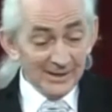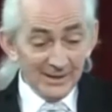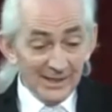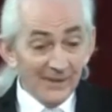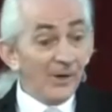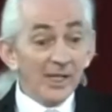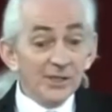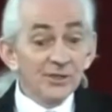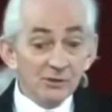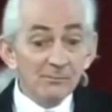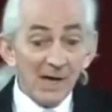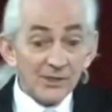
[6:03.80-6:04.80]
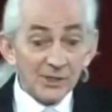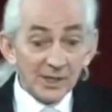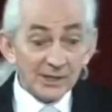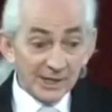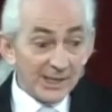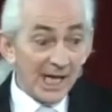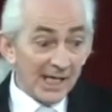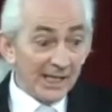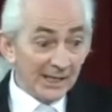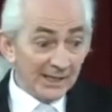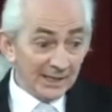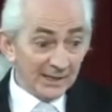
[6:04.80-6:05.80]
if I can do magic
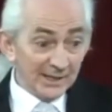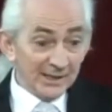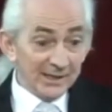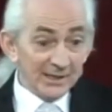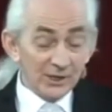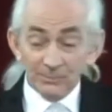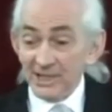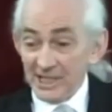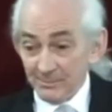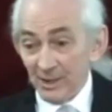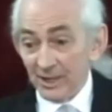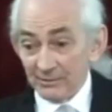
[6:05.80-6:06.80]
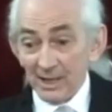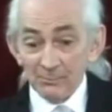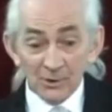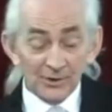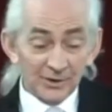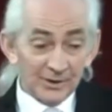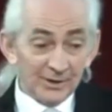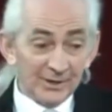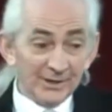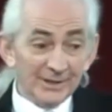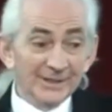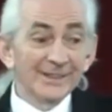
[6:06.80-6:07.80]
today to please my grandmother,
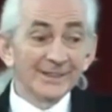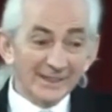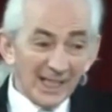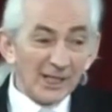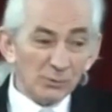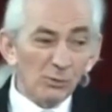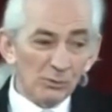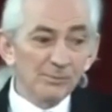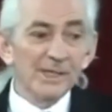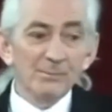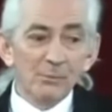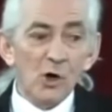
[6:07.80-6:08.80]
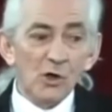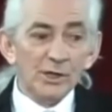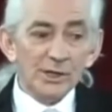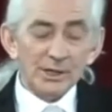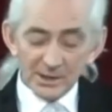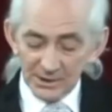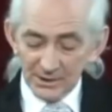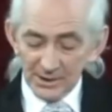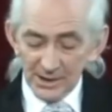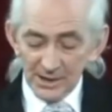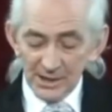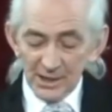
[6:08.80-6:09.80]
that's what would be important.
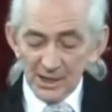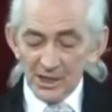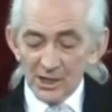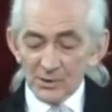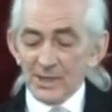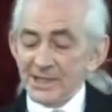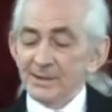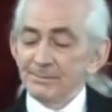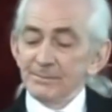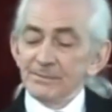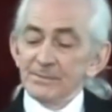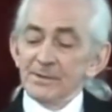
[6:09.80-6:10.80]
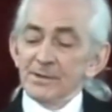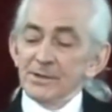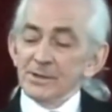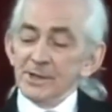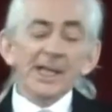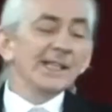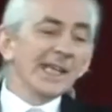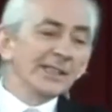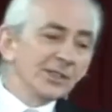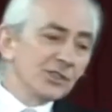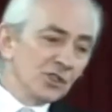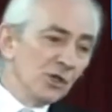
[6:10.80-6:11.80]
So I said, can I take
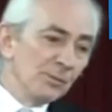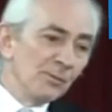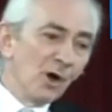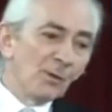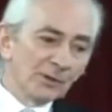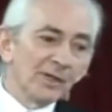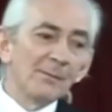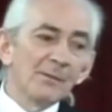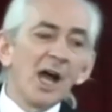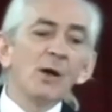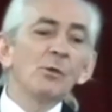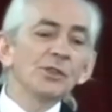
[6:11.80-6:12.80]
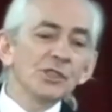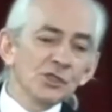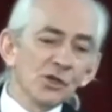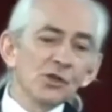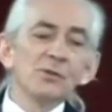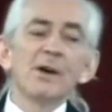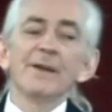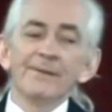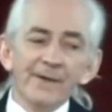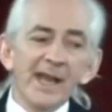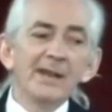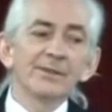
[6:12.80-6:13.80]
the tube a moment, Grandma? I want to show you my
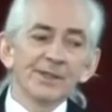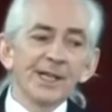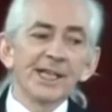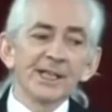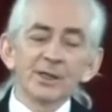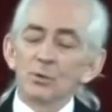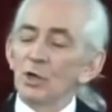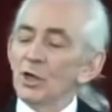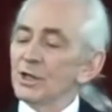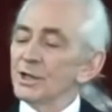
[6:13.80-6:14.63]
favourite thing in the world.